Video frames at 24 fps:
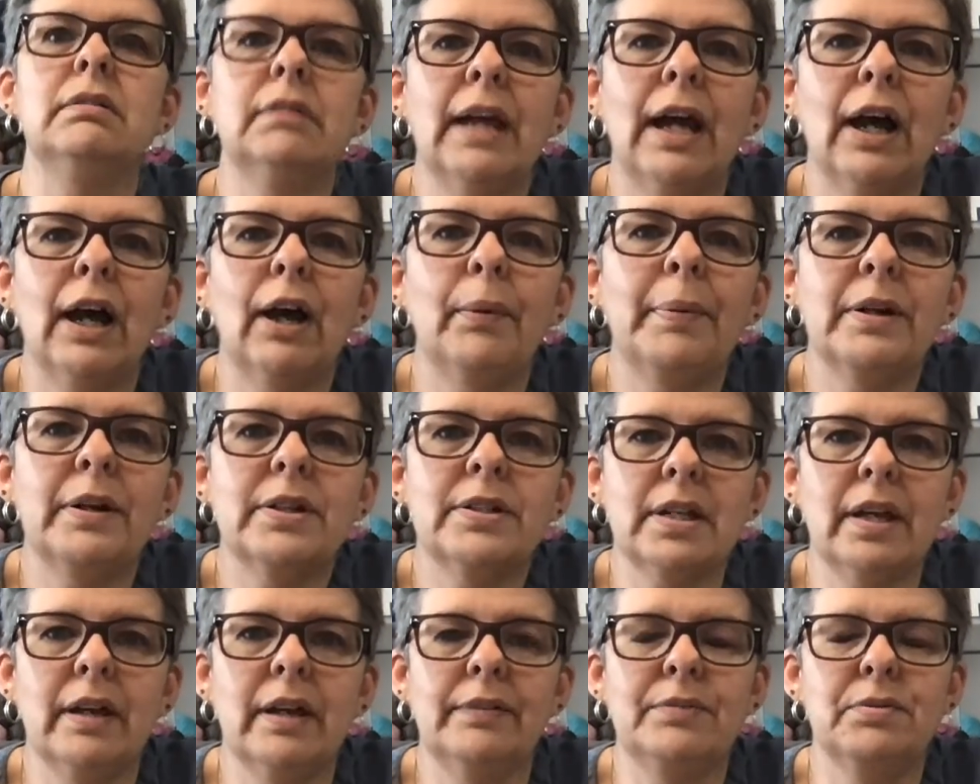help
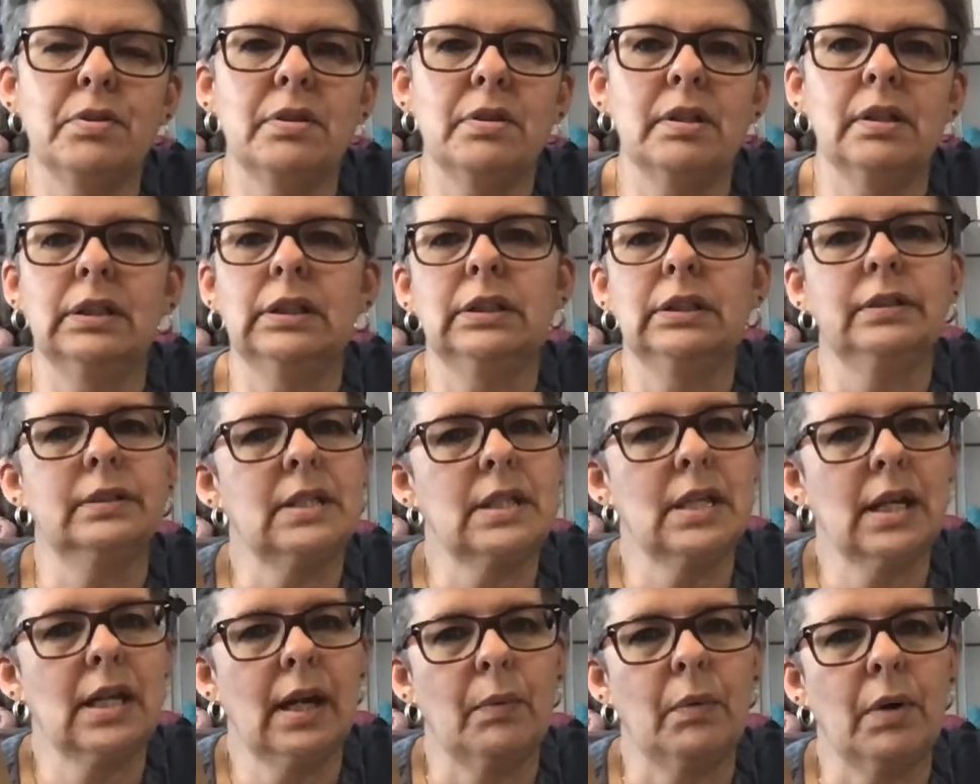ourselves with a little
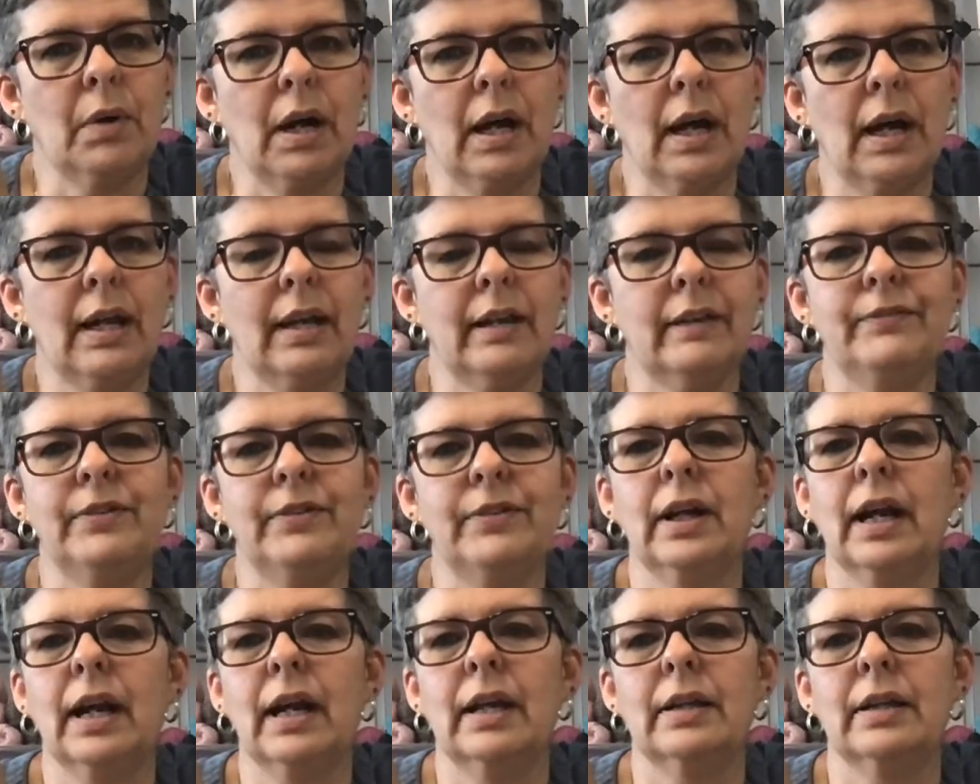DIY and
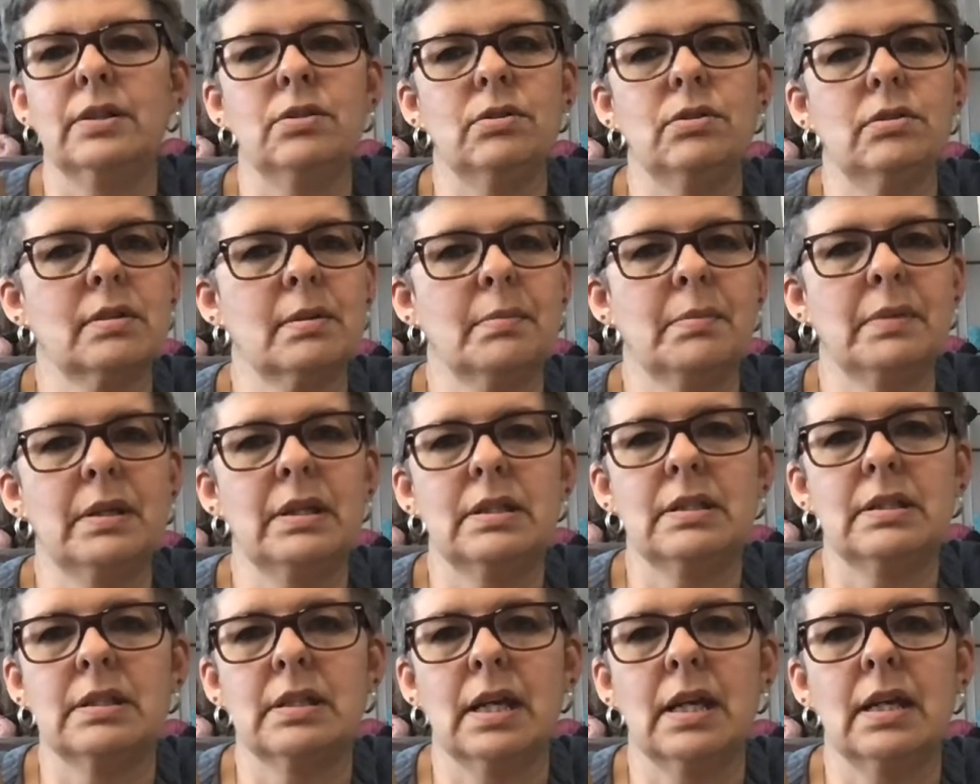figure out how to do some of
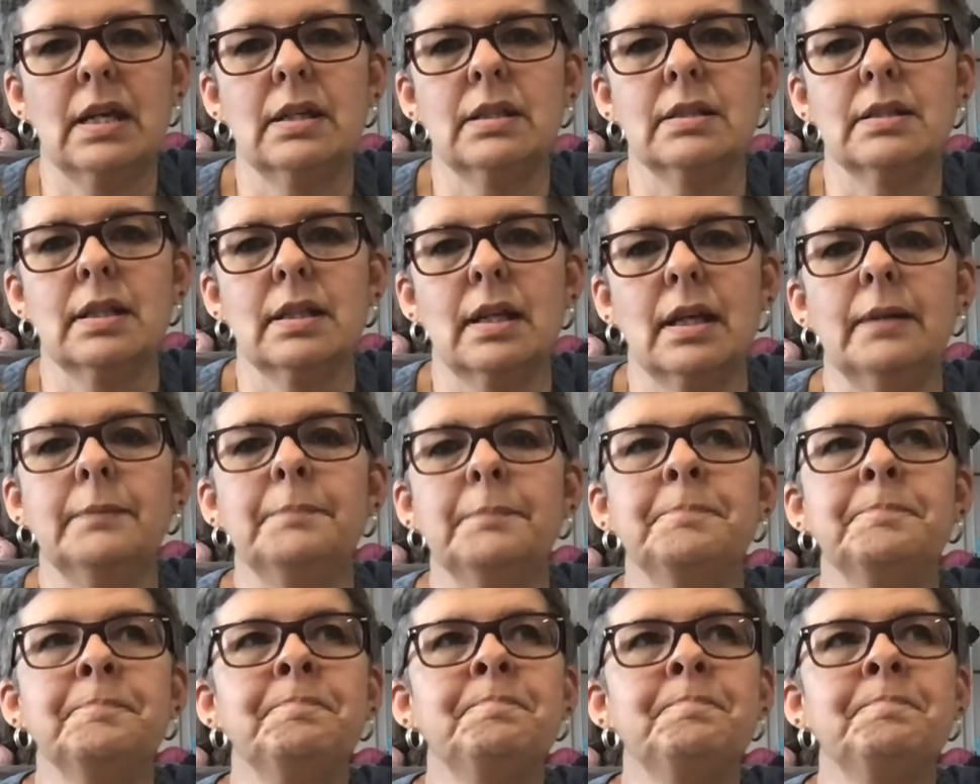these things, then,